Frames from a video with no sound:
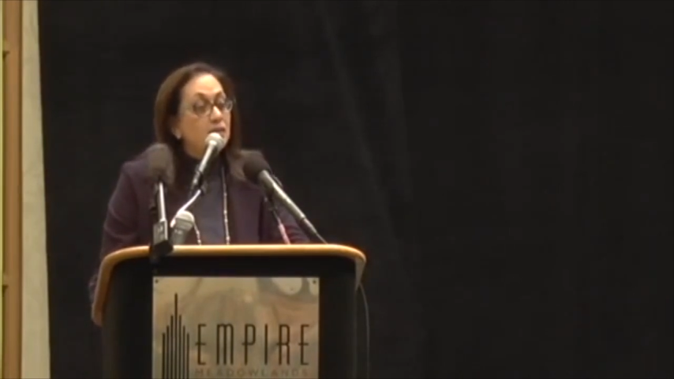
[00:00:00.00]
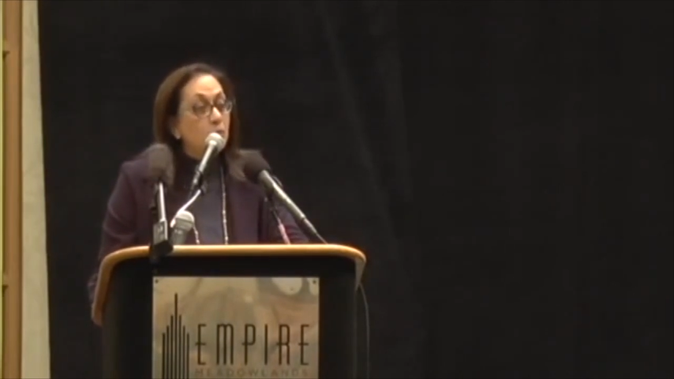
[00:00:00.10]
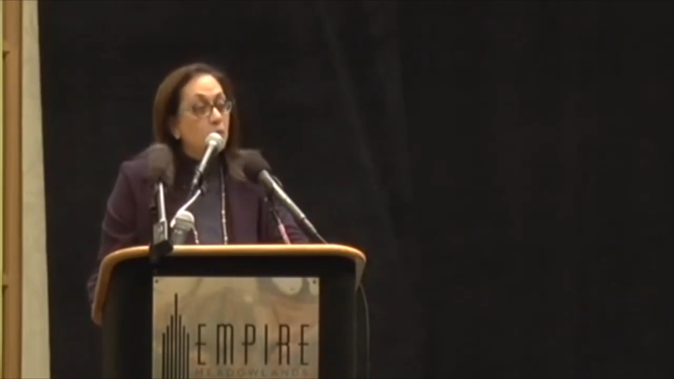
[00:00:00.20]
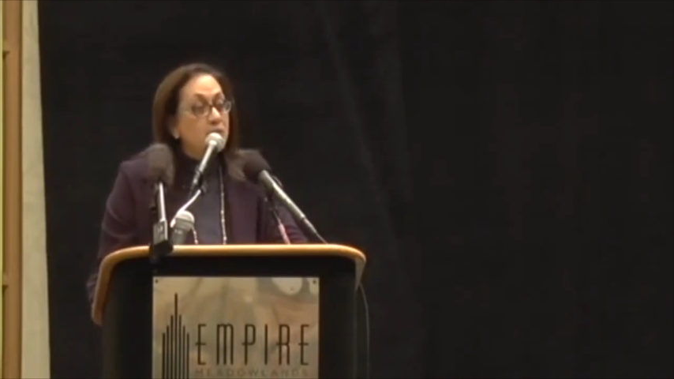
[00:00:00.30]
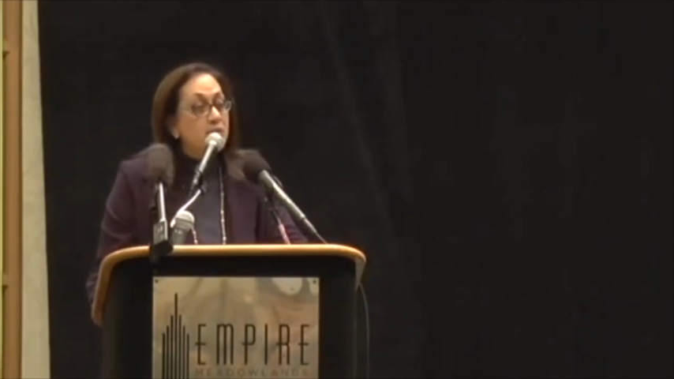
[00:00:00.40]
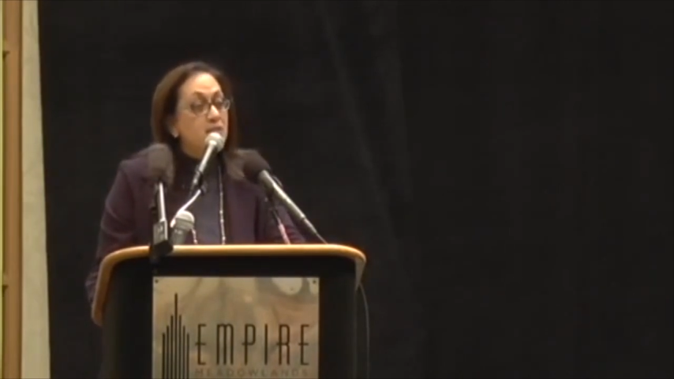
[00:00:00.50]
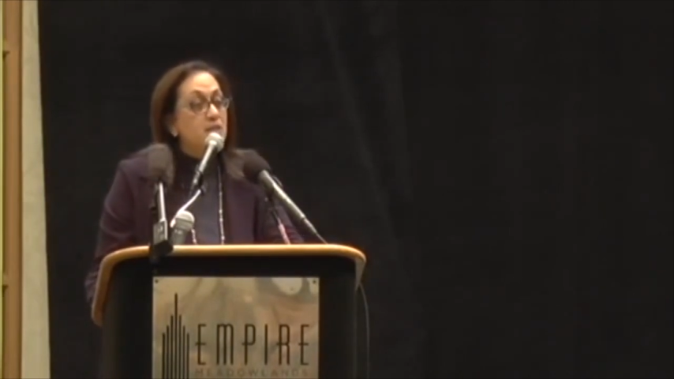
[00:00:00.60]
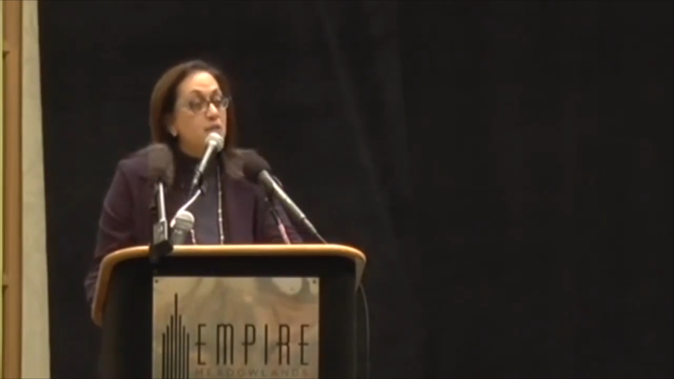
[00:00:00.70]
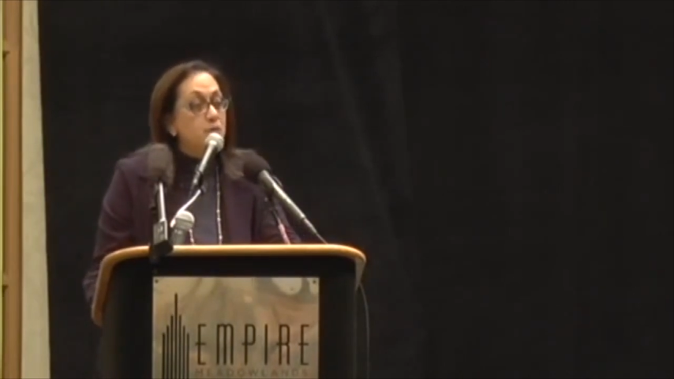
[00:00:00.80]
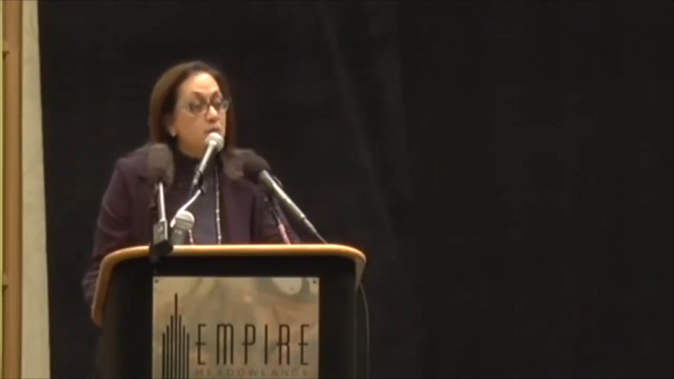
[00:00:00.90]
are the
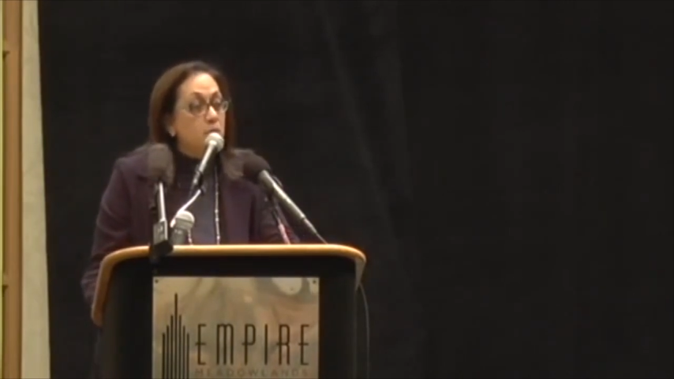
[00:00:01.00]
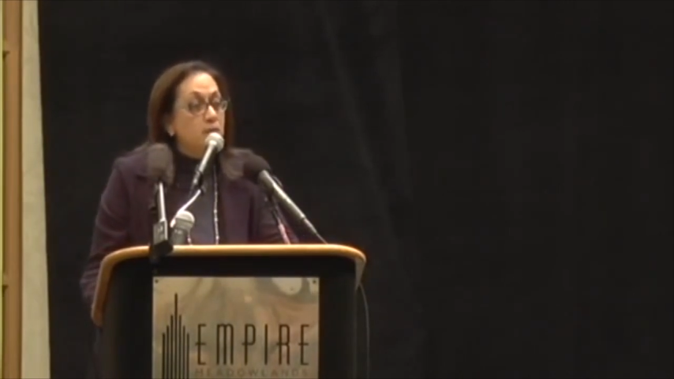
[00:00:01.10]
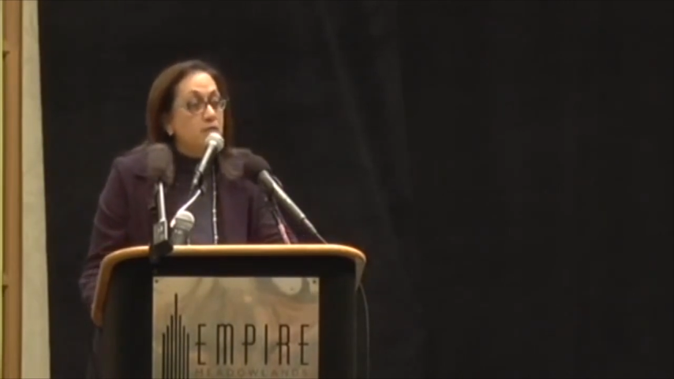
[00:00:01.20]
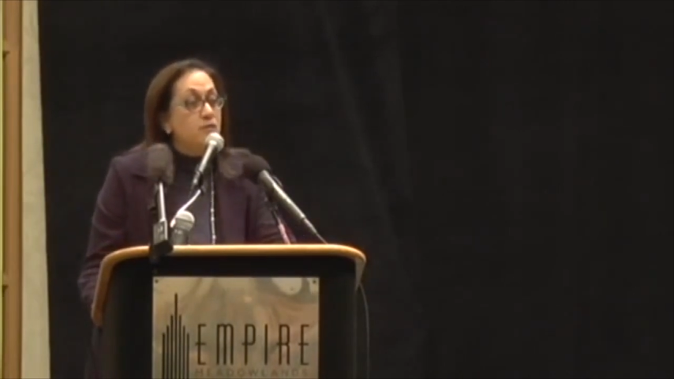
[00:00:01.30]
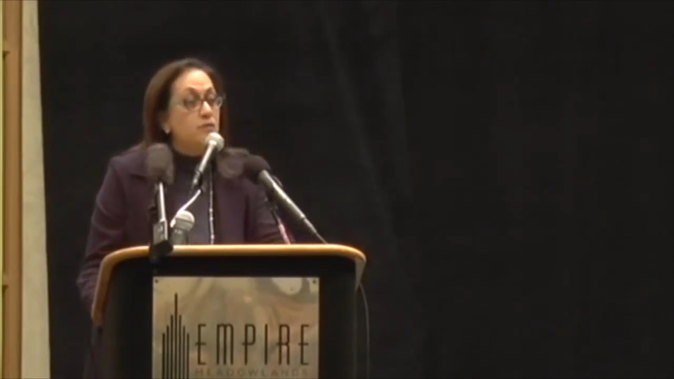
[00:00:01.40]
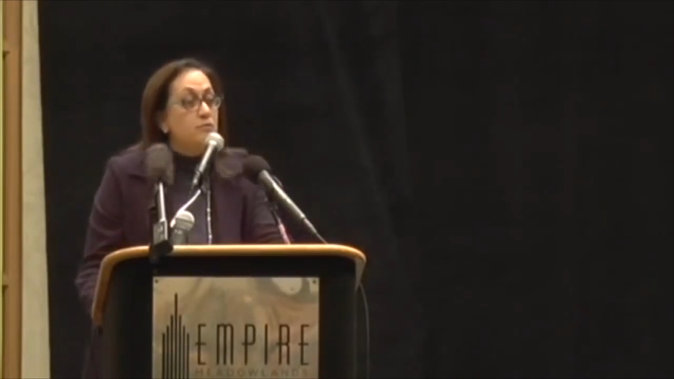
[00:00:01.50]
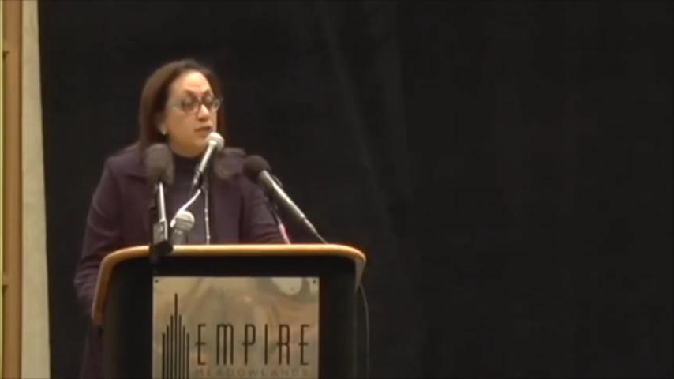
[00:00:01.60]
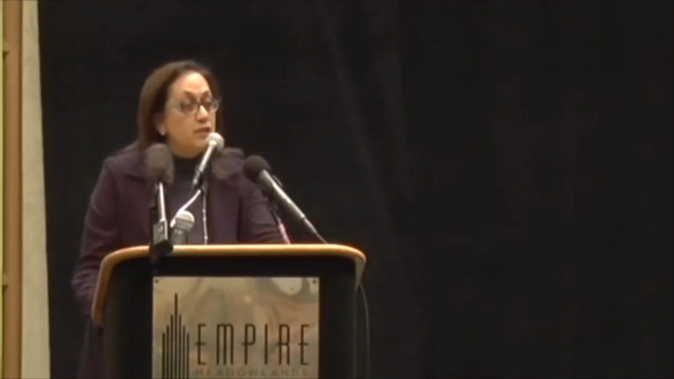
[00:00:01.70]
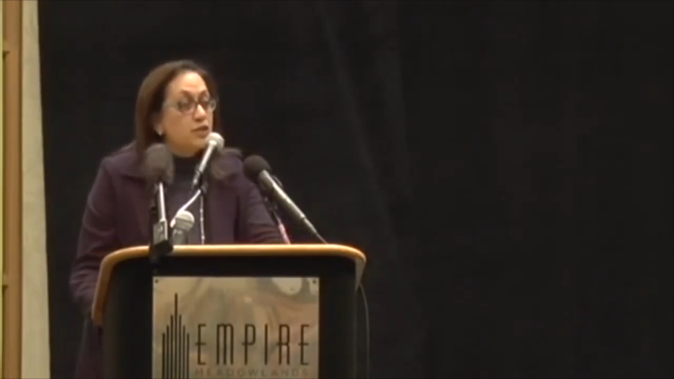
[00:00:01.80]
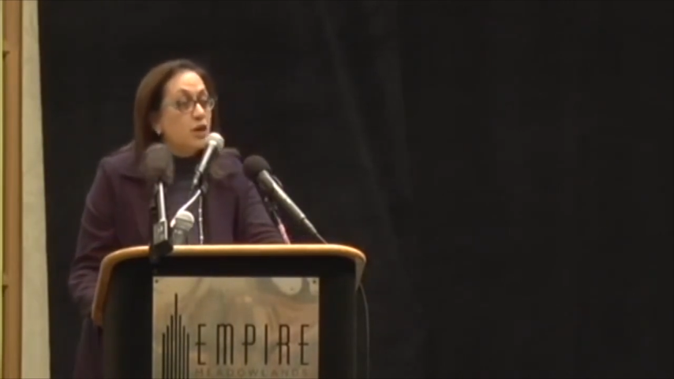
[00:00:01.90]
ones that we want to
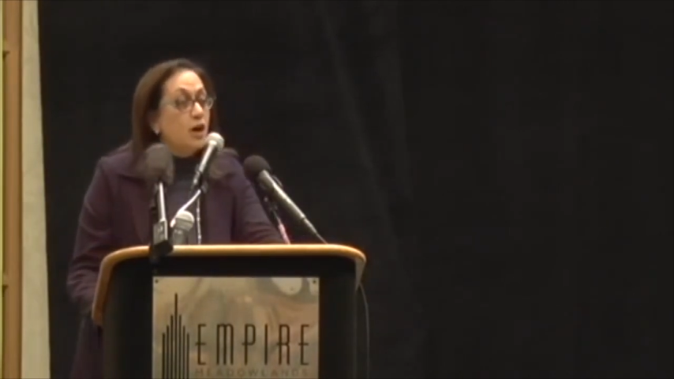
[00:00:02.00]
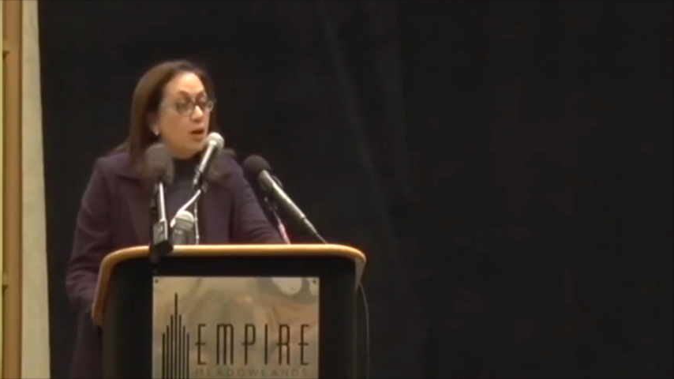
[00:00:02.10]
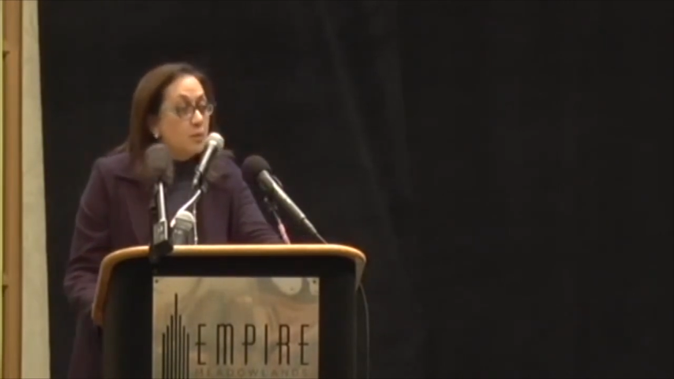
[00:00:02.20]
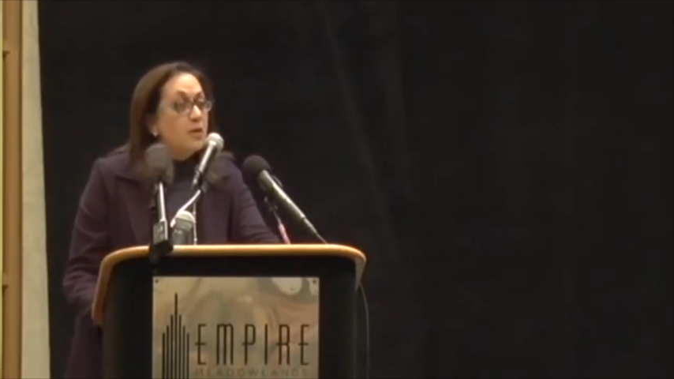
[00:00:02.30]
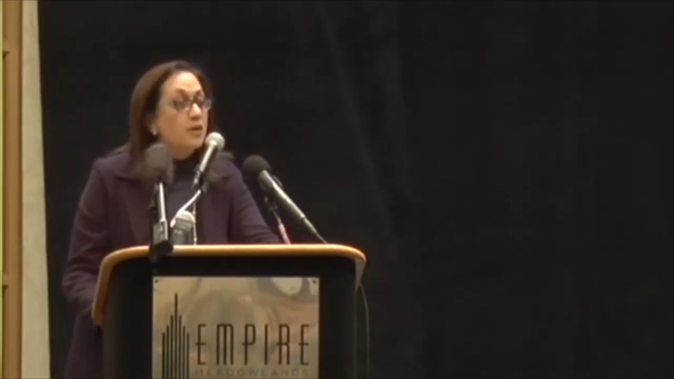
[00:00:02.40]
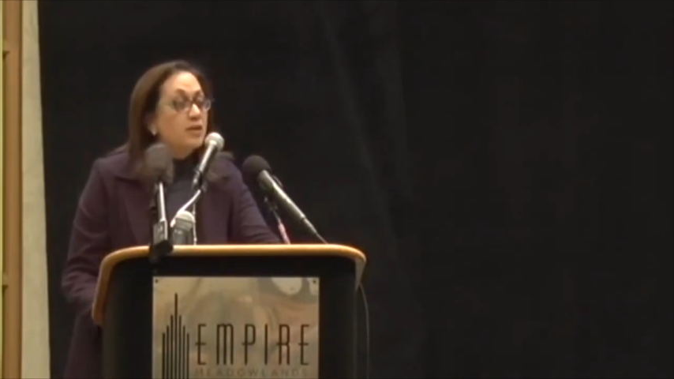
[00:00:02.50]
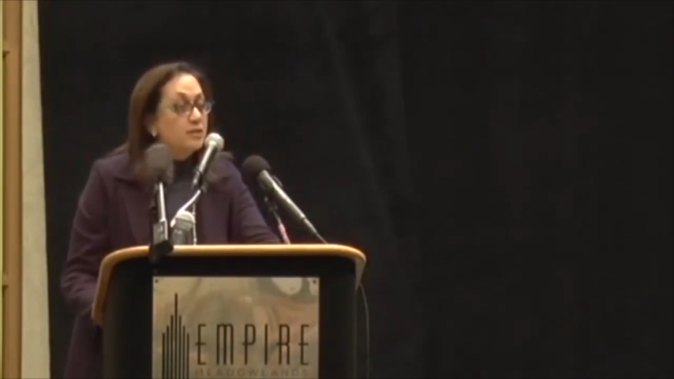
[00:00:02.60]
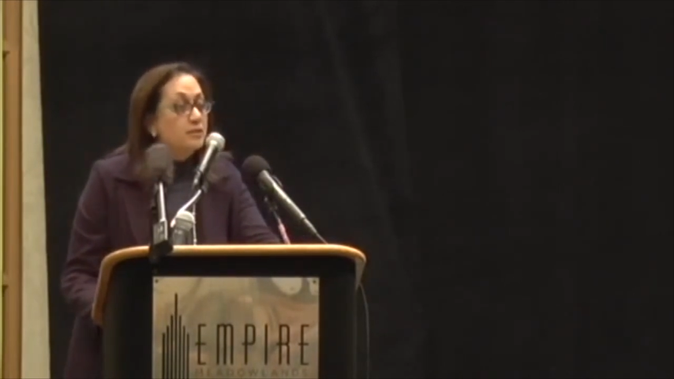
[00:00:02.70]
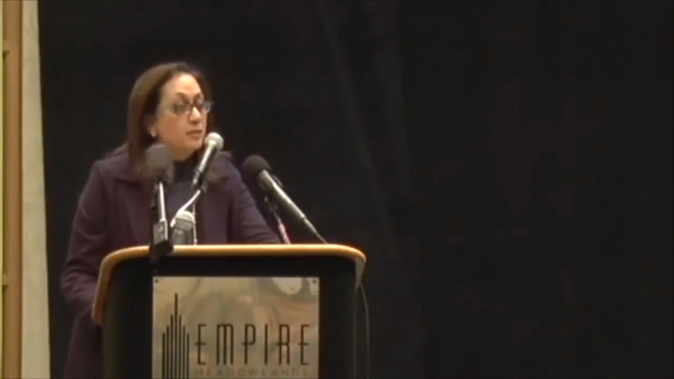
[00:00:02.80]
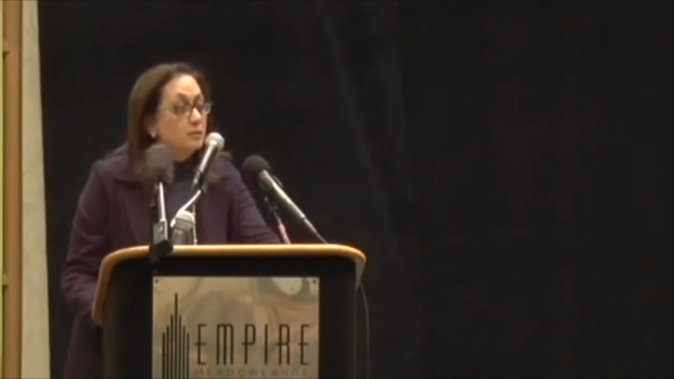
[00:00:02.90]
reach our
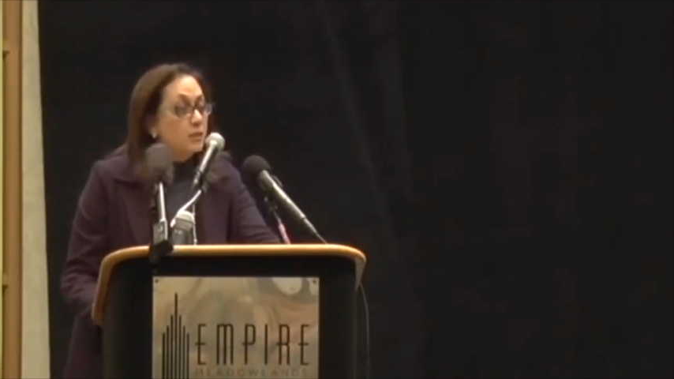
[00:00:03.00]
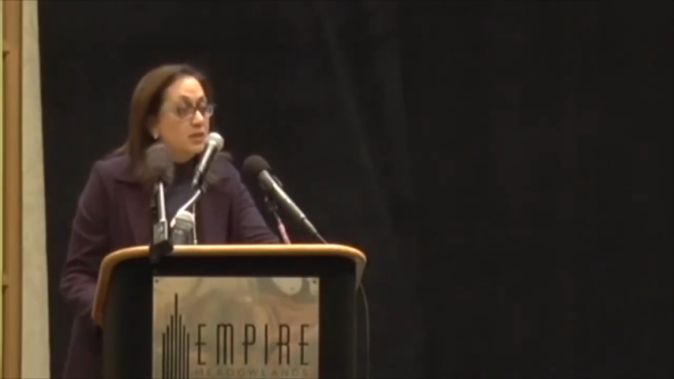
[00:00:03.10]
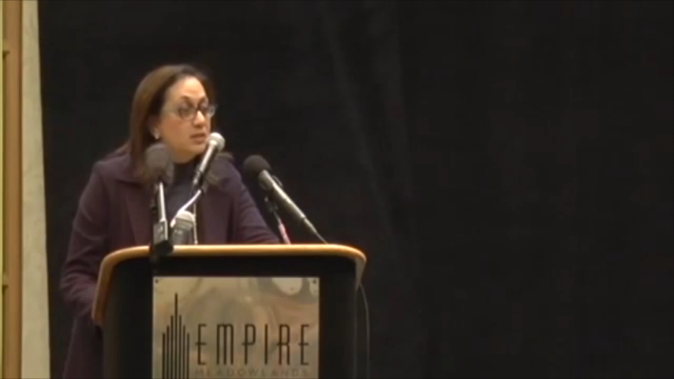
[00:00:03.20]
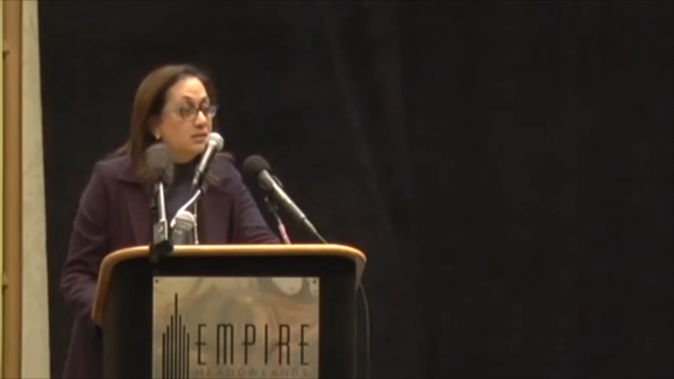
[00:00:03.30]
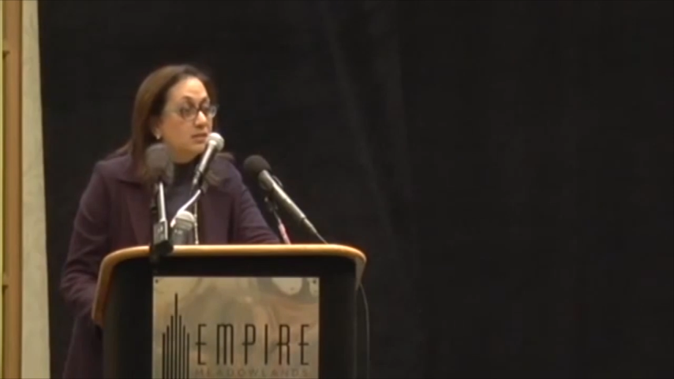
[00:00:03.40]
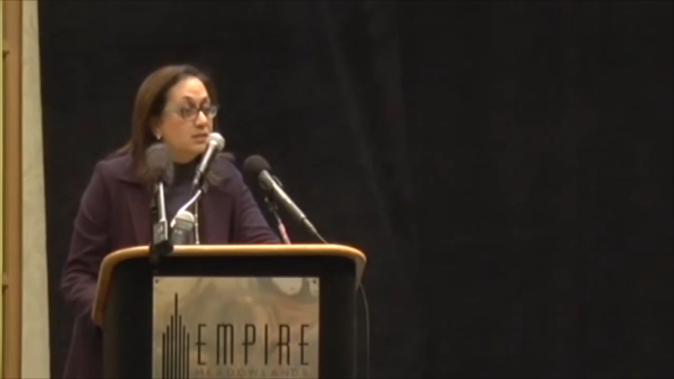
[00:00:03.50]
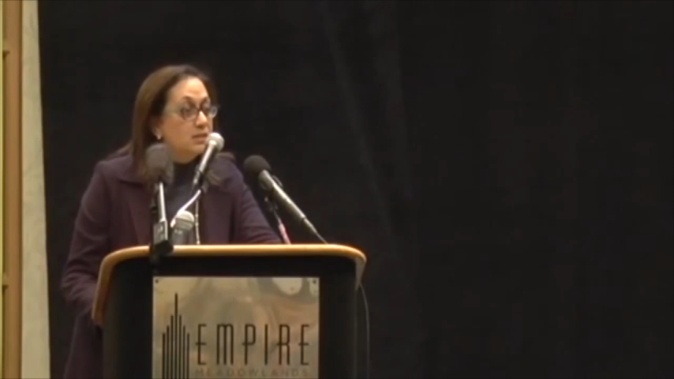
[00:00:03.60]
part of the world.